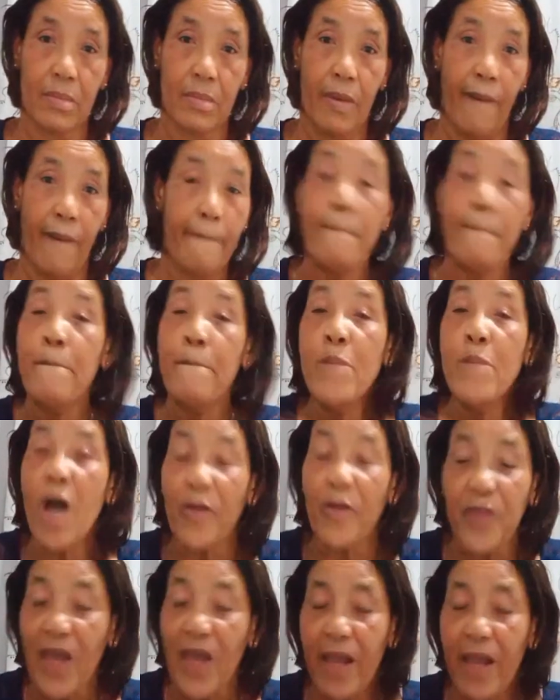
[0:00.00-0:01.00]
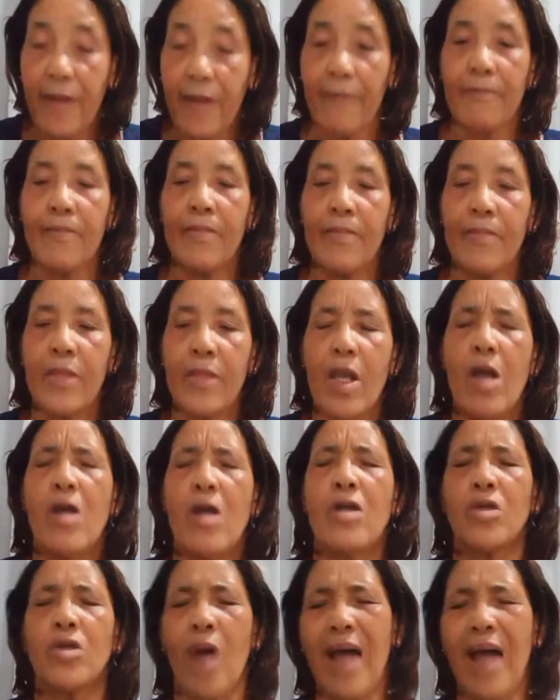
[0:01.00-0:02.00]
Nothing.
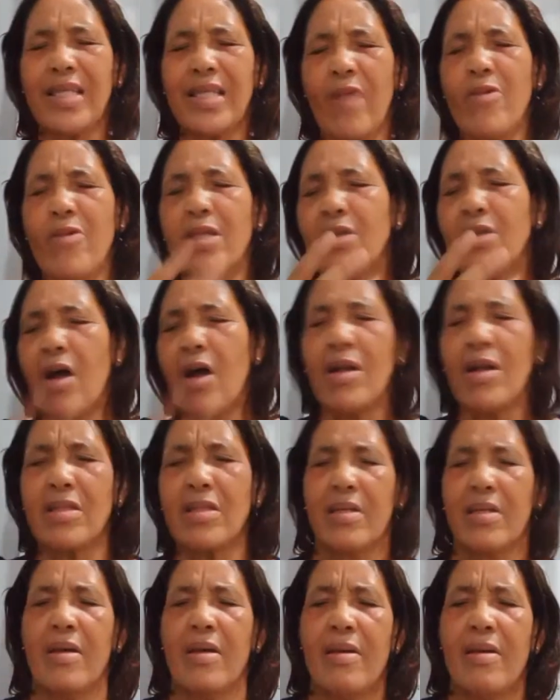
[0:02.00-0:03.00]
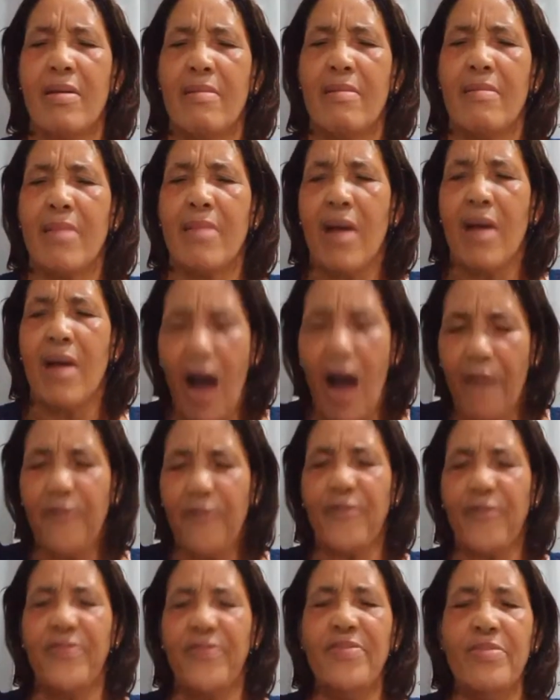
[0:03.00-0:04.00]
So as a result
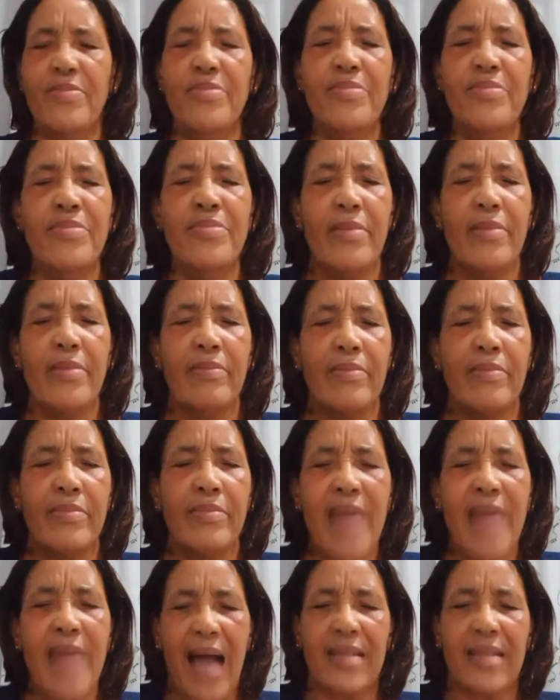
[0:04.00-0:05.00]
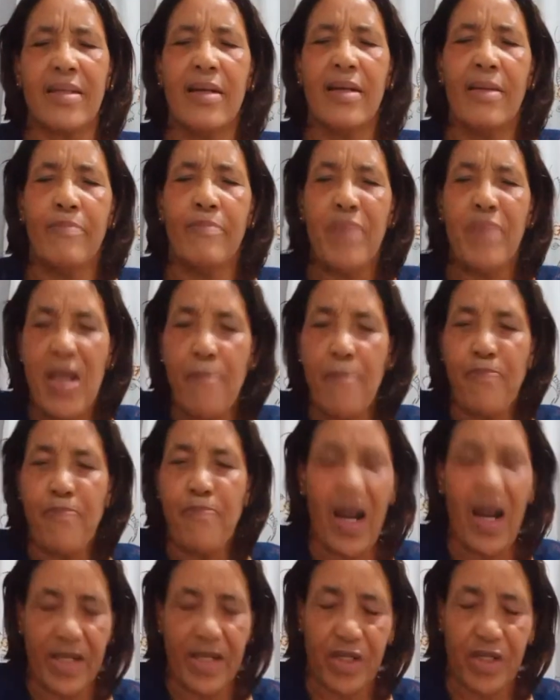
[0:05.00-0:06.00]
of not being
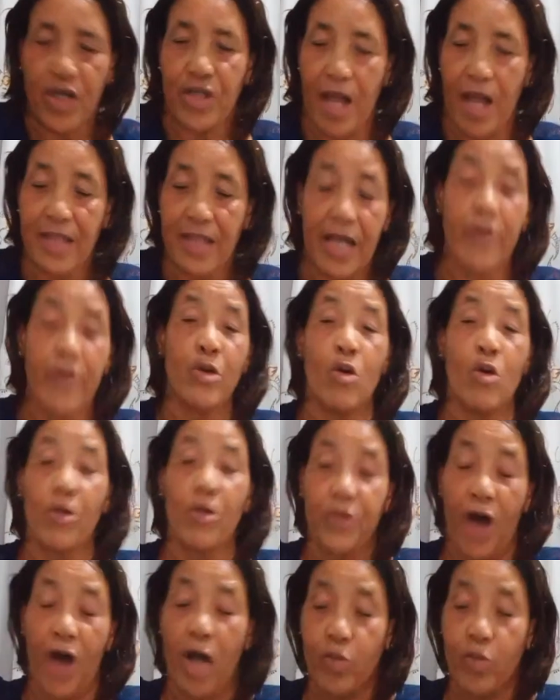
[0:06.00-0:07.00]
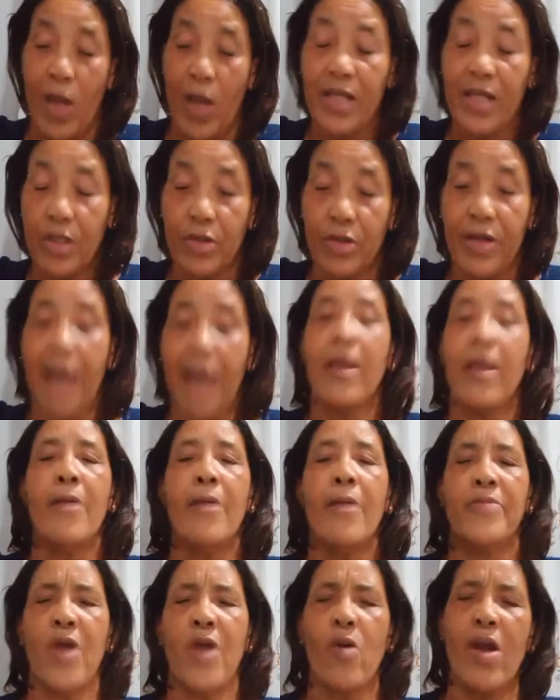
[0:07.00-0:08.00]
politicians, and no thought went into that,
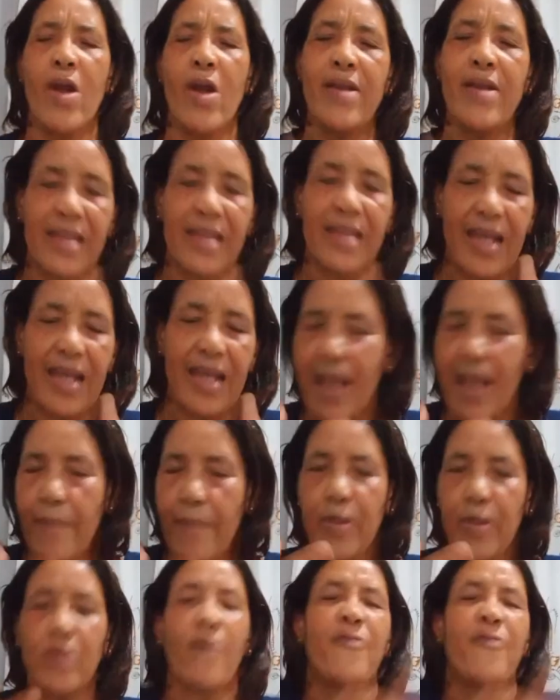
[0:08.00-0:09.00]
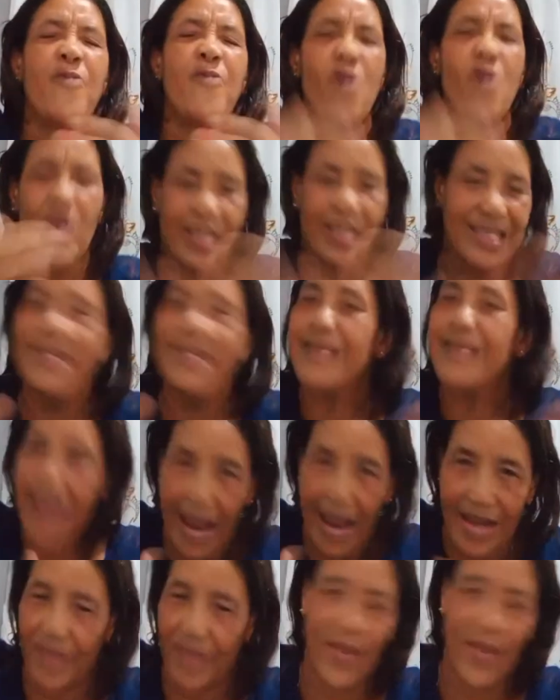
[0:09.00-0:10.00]
they were not able to foresee
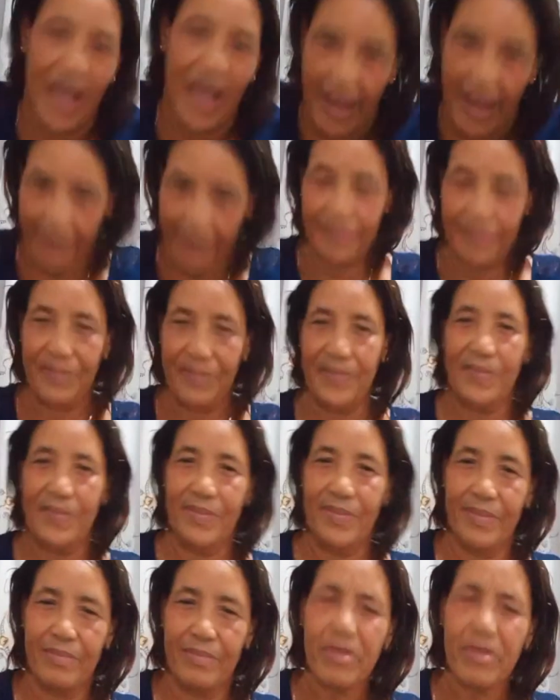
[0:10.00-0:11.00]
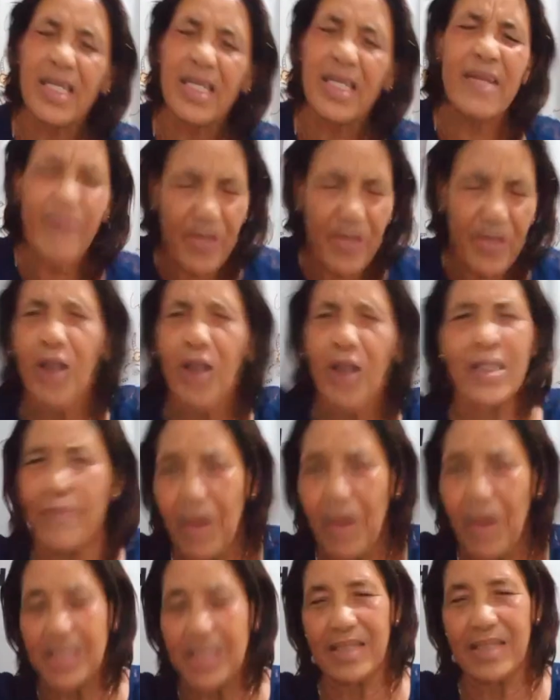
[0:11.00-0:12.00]
anything because they never thought
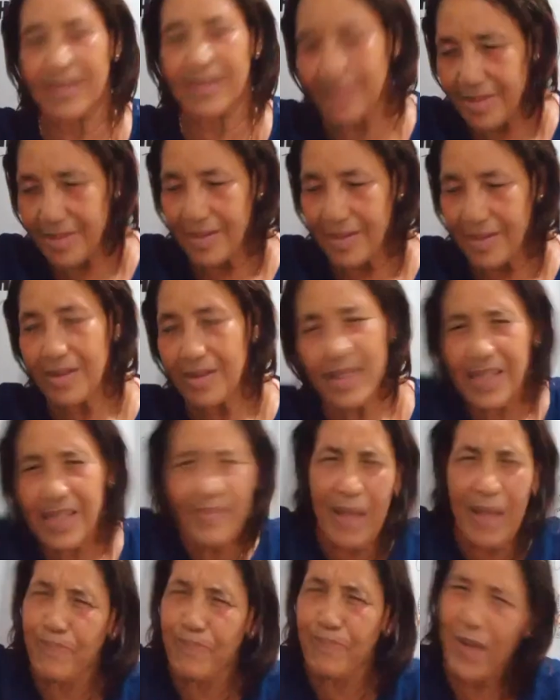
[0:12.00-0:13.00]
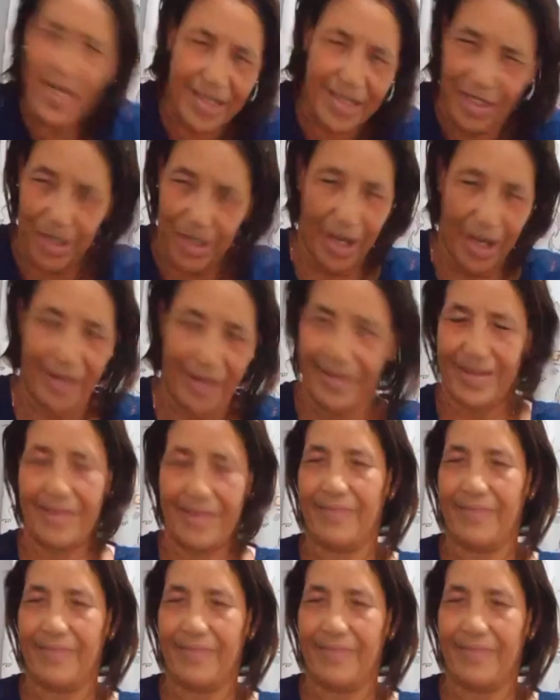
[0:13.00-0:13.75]
about it, because they're not politicians.